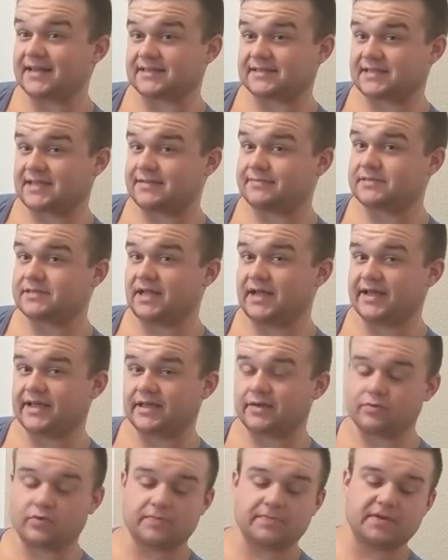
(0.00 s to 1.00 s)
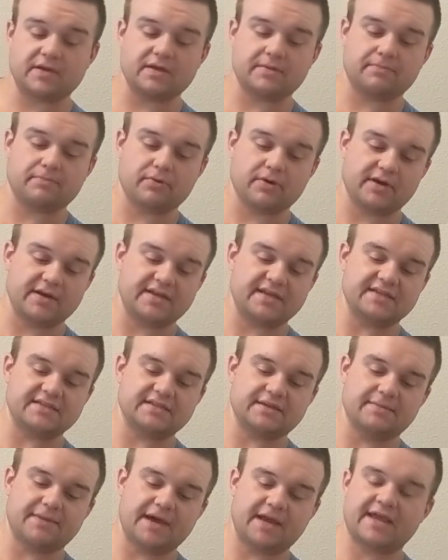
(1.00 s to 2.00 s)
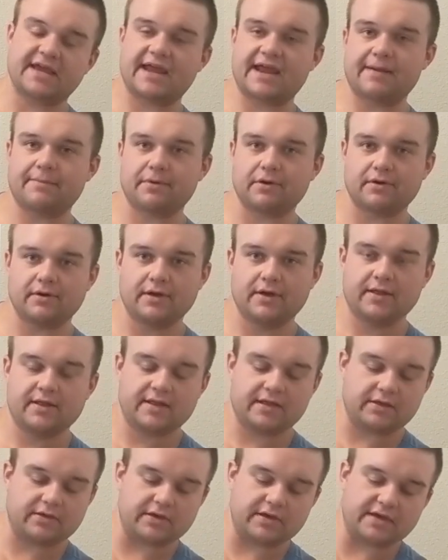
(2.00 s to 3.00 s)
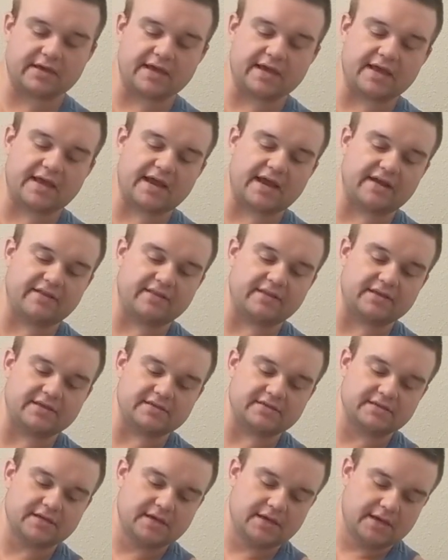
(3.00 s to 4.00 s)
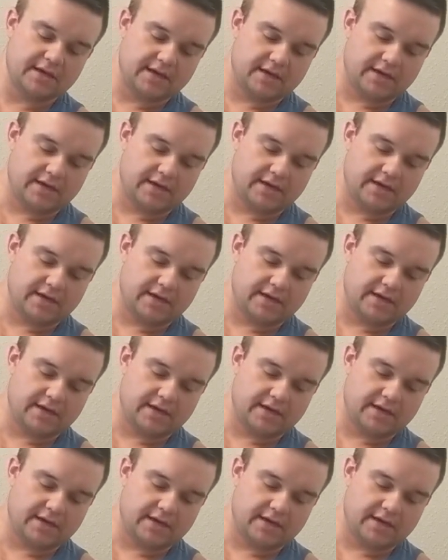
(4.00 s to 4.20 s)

it seems like it would be a pretty decent amount of camber that you could get out of these.